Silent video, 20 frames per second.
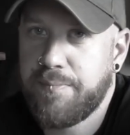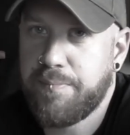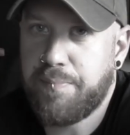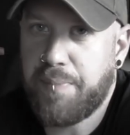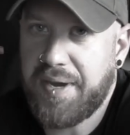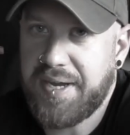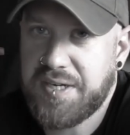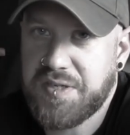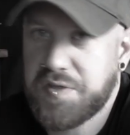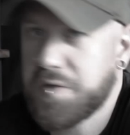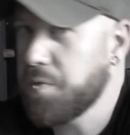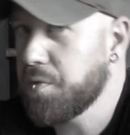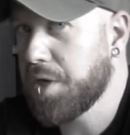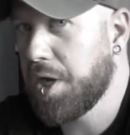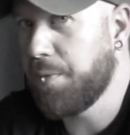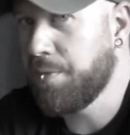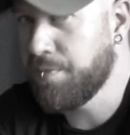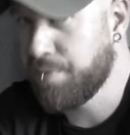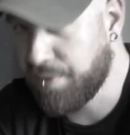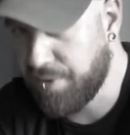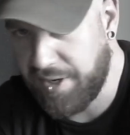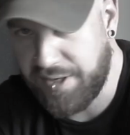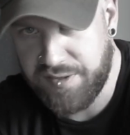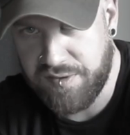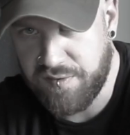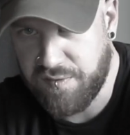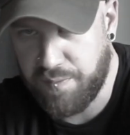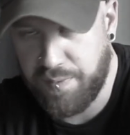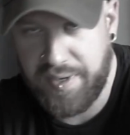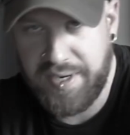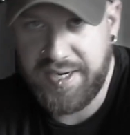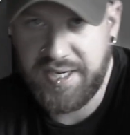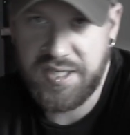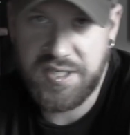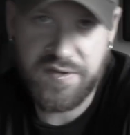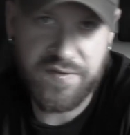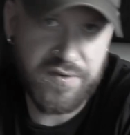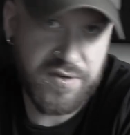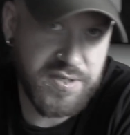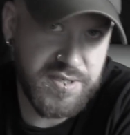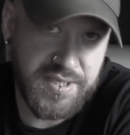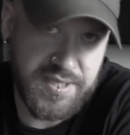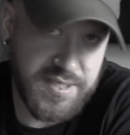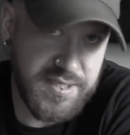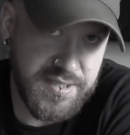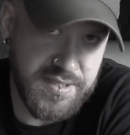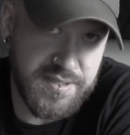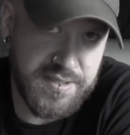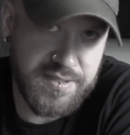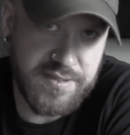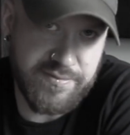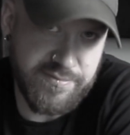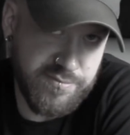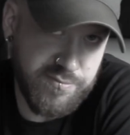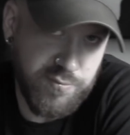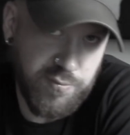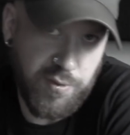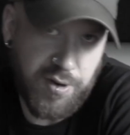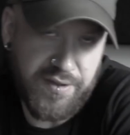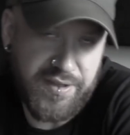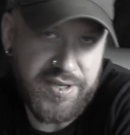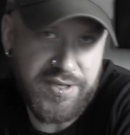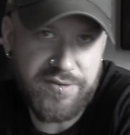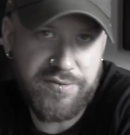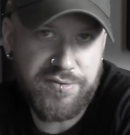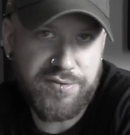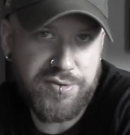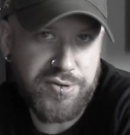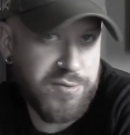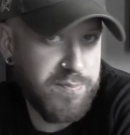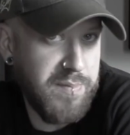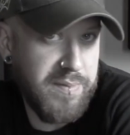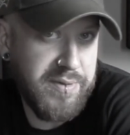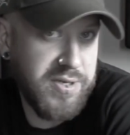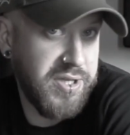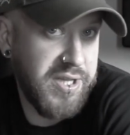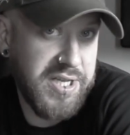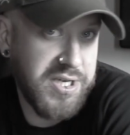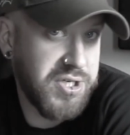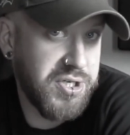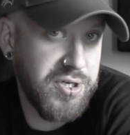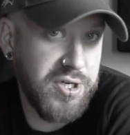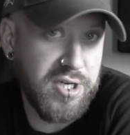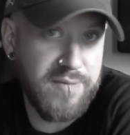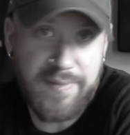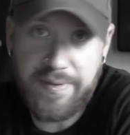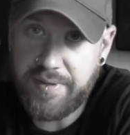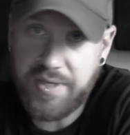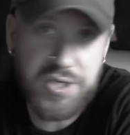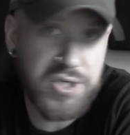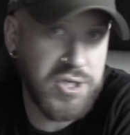bikes don't come in progressive springs versus why maybe they should, maybe they